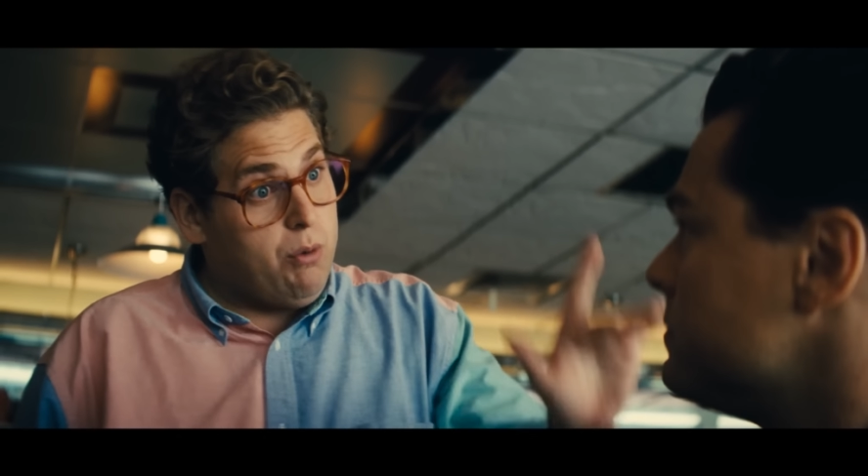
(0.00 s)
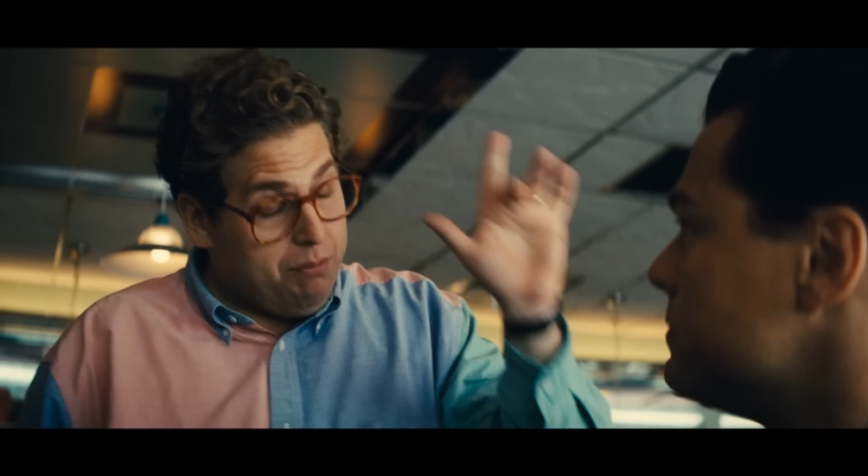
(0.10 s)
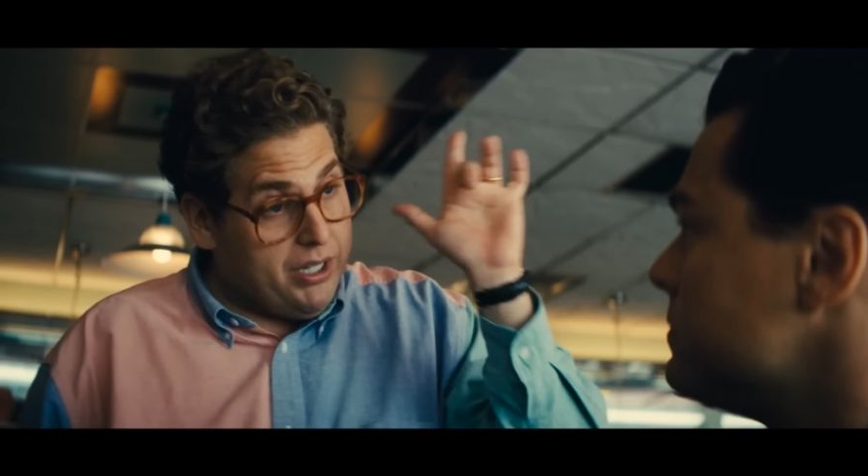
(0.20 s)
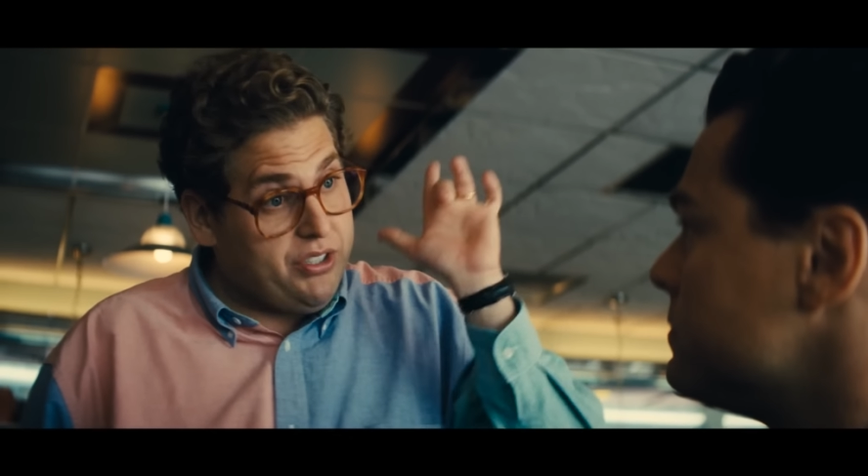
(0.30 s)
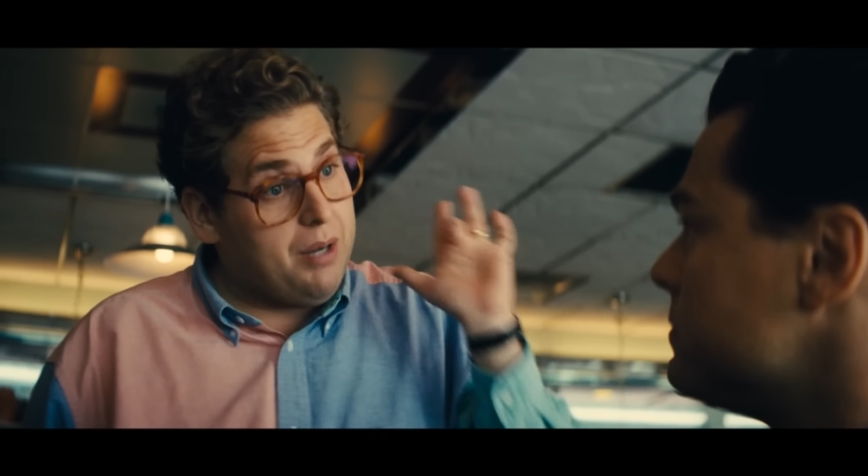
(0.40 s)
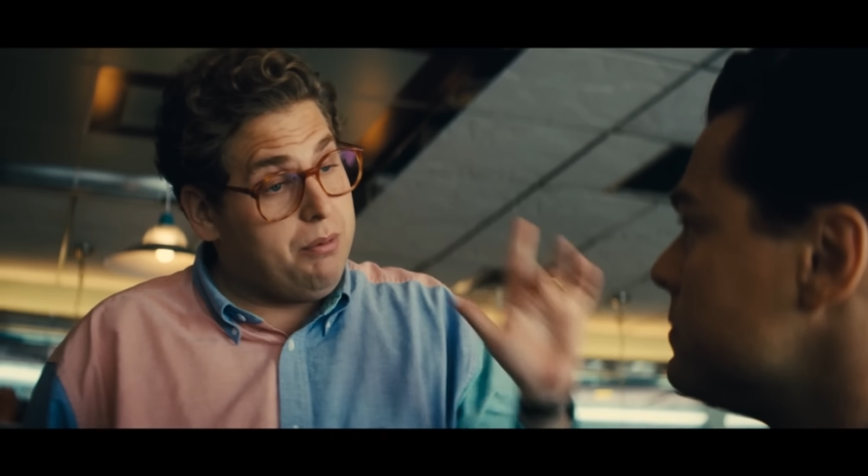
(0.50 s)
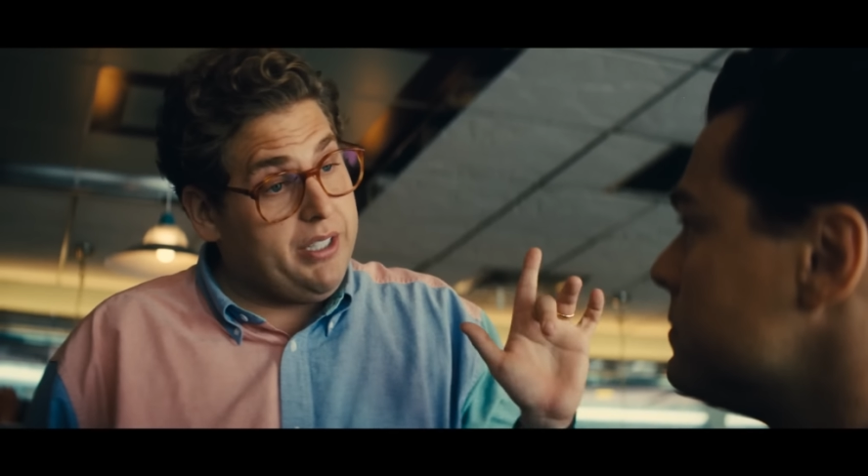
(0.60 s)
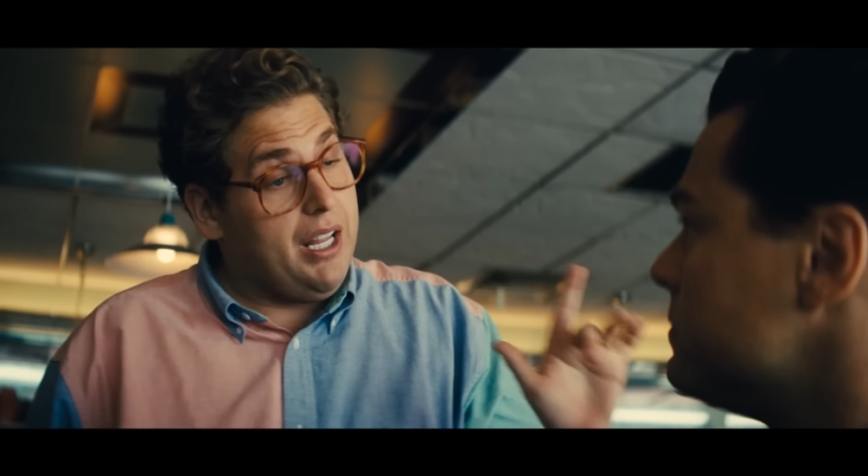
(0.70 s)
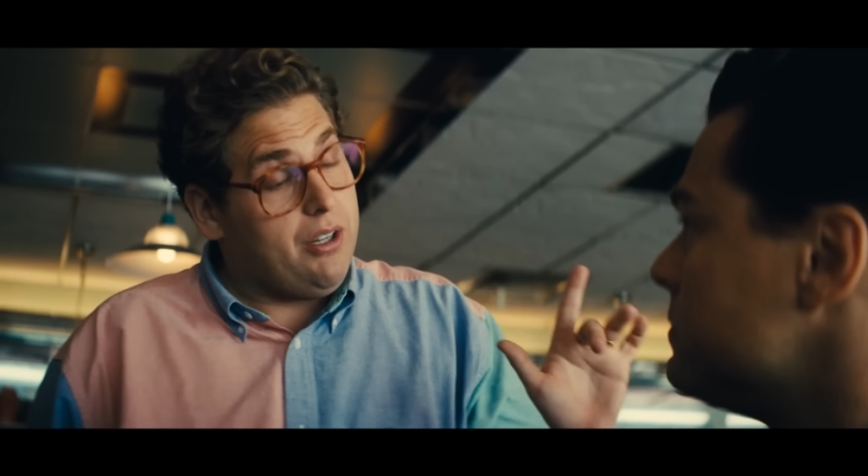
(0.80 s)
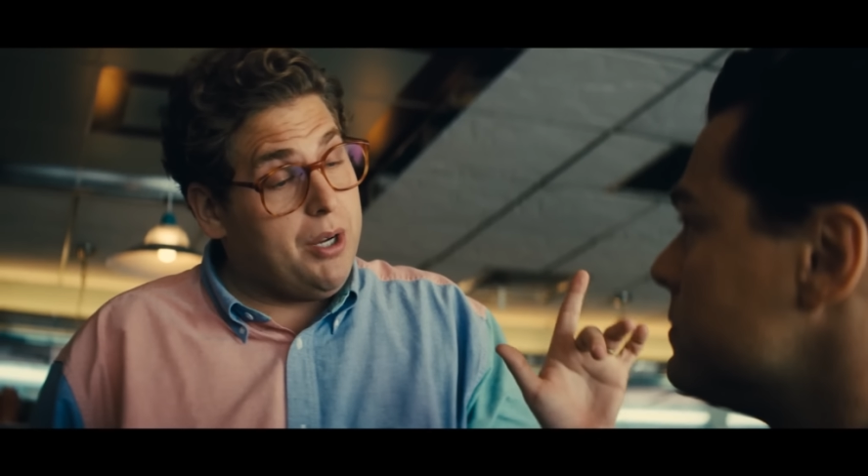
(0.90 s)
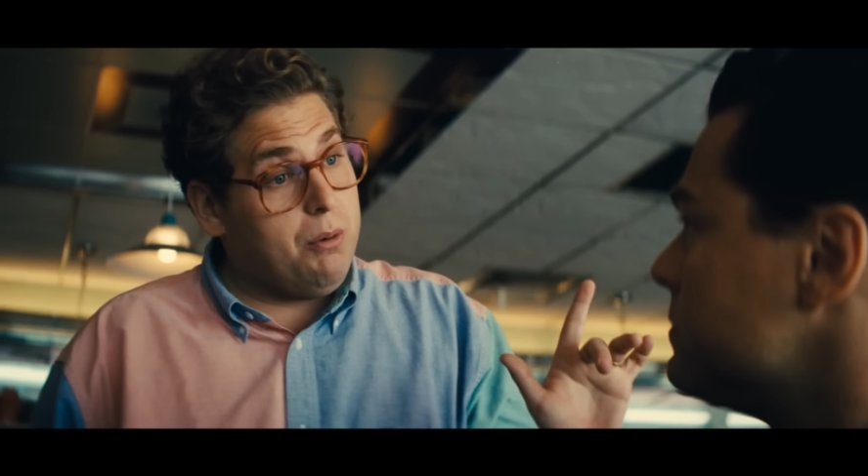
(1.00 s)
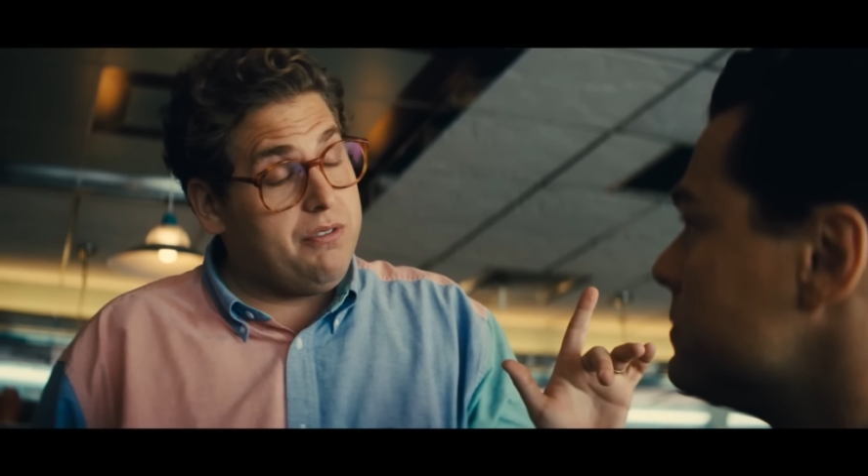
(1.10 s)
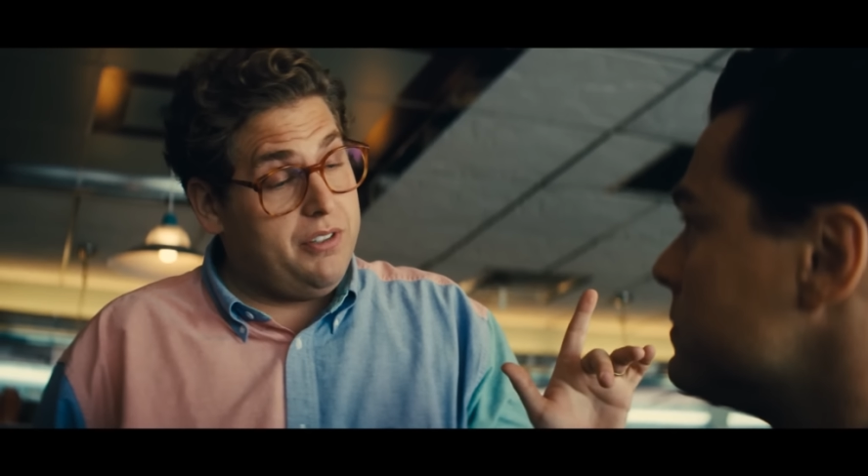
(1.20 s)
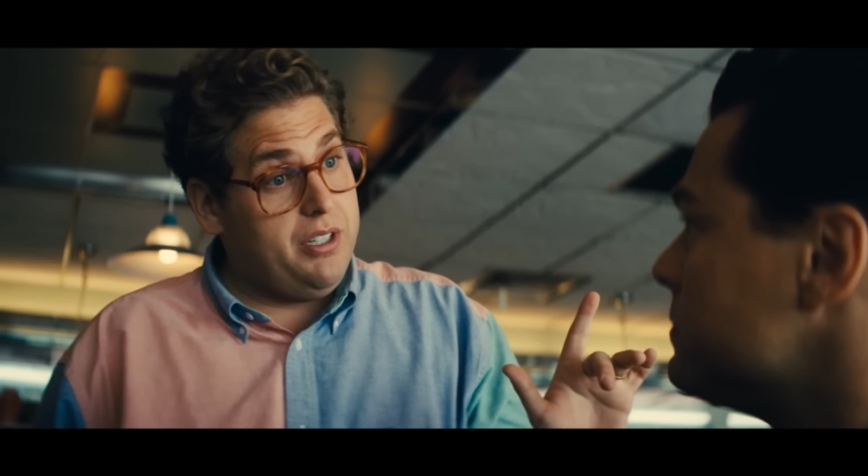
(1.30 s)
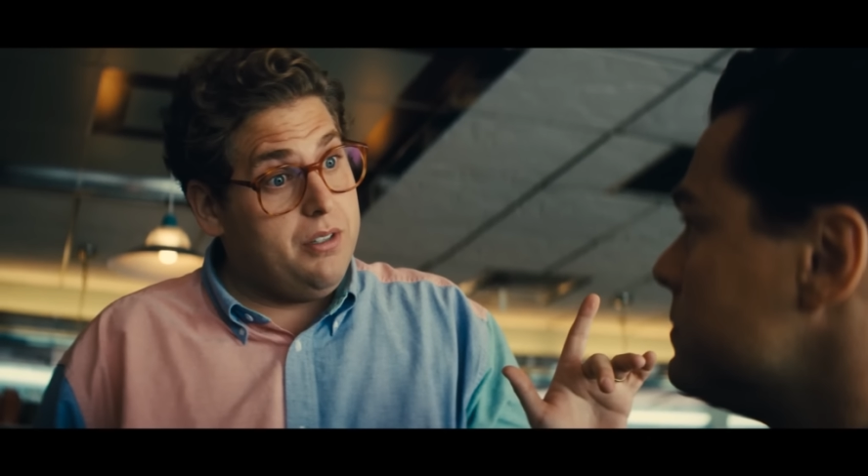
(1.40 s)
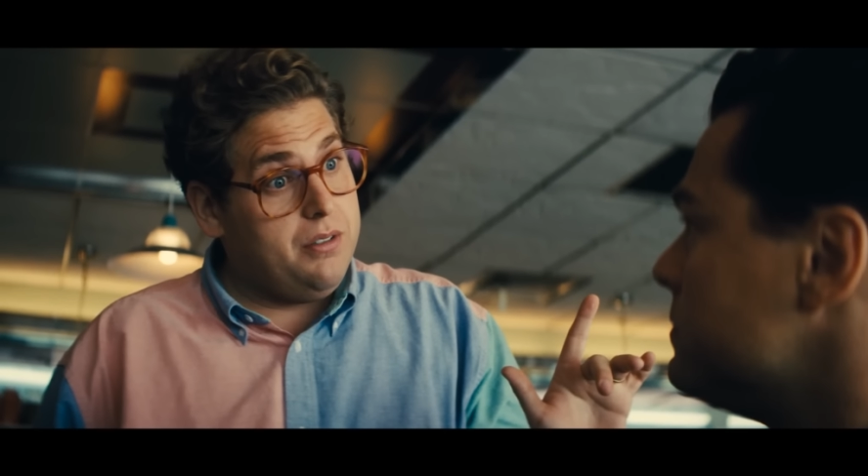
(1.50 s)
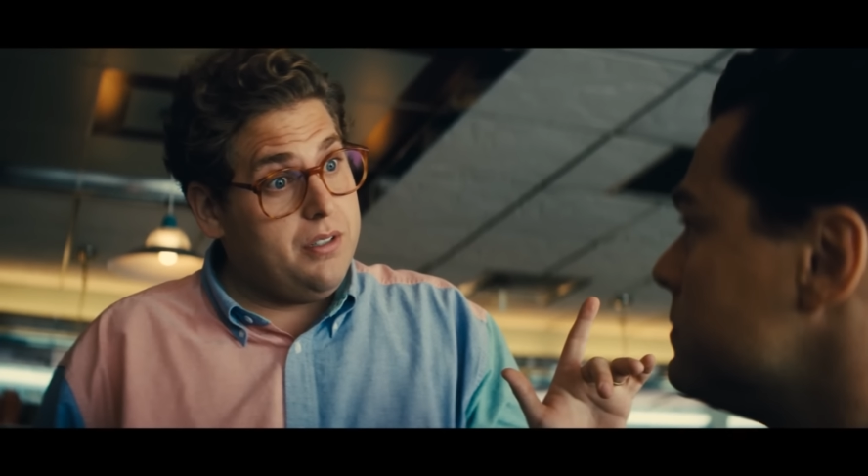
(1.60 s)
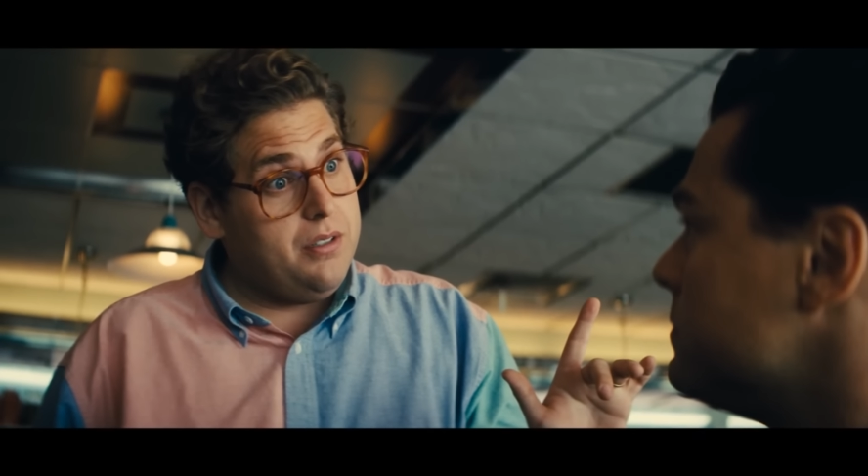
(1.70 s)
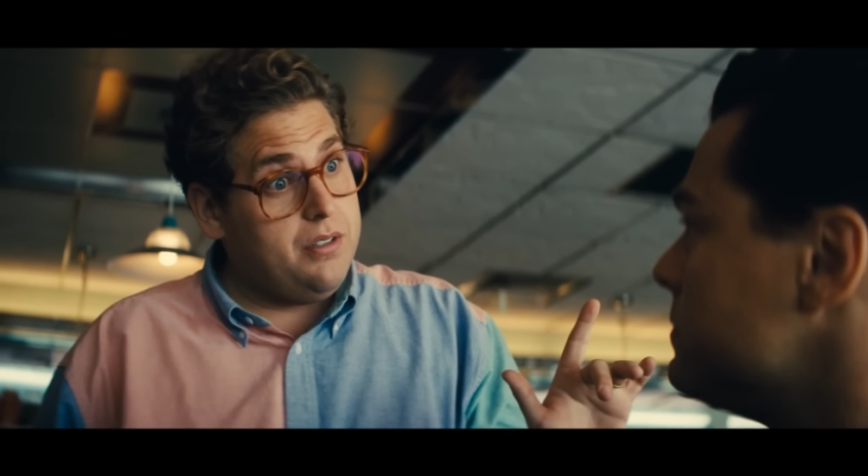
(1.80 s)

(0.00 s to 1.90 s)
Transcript: I quit my job right now and I work for you.